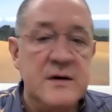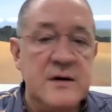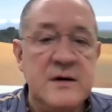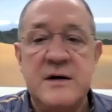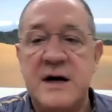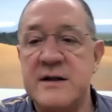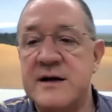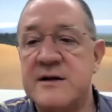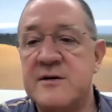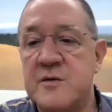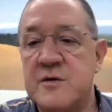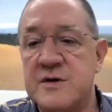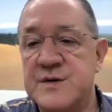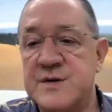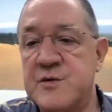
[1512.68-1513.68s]
I like the
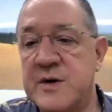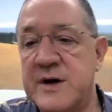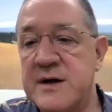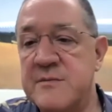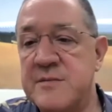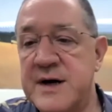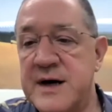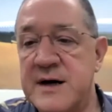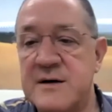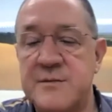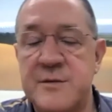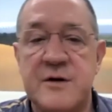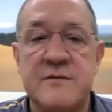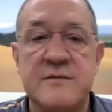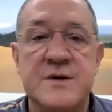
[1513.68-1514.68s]
word smoke impact
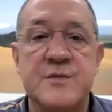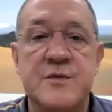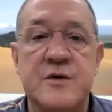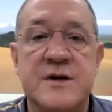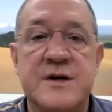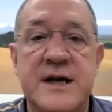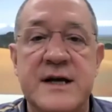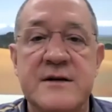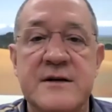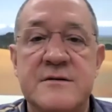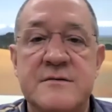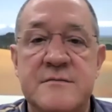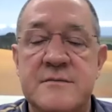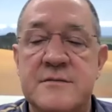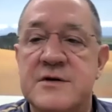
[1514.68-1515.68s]
better than smoke taint.
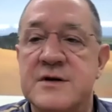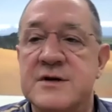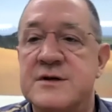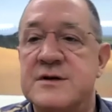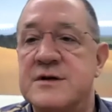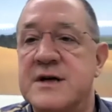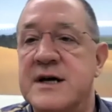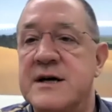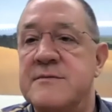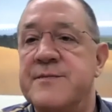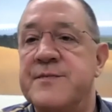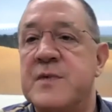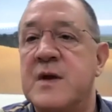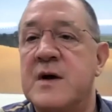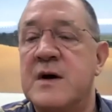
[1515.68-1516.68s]
Just saying
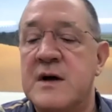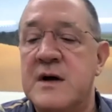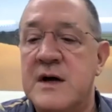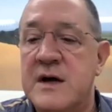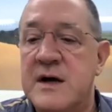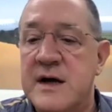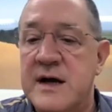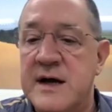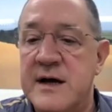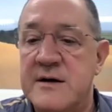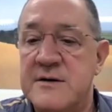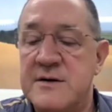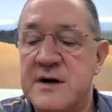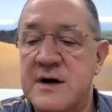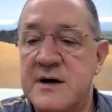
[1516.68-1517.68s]

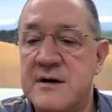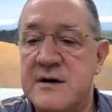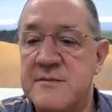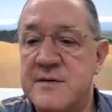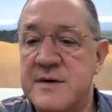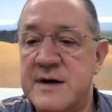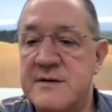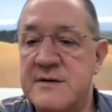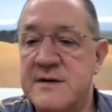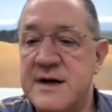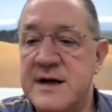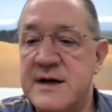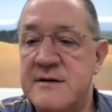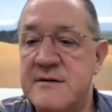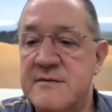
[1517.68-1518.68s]
and um, and
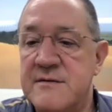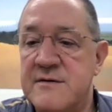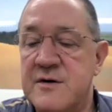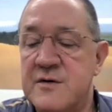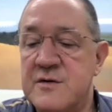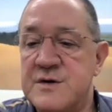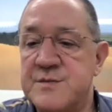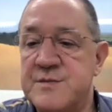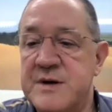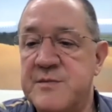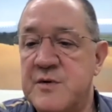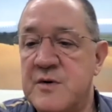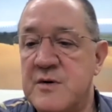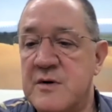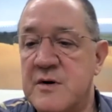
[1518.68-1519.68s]
they those
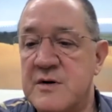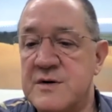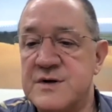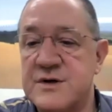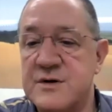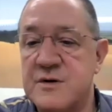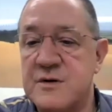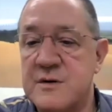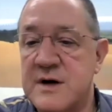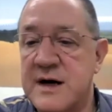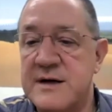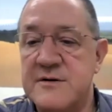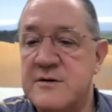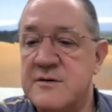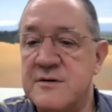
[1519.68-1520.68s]
people also
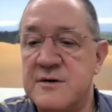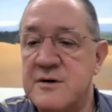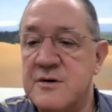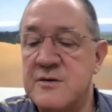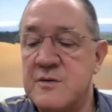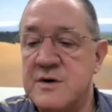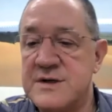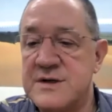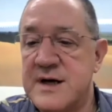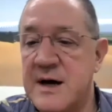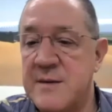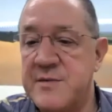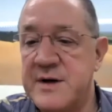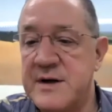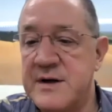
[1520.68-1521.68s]
I don't know what's
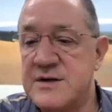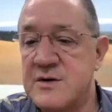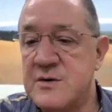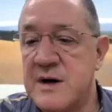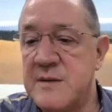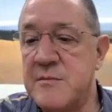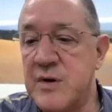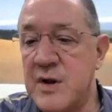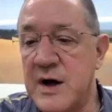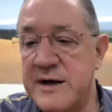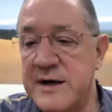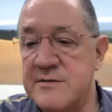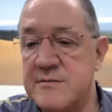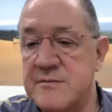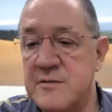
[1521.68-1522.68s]
happening, so I'm
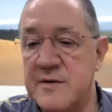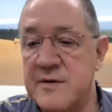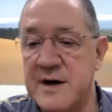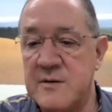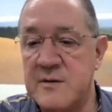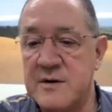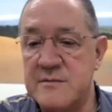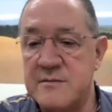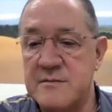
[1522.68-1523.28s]
blind on that one.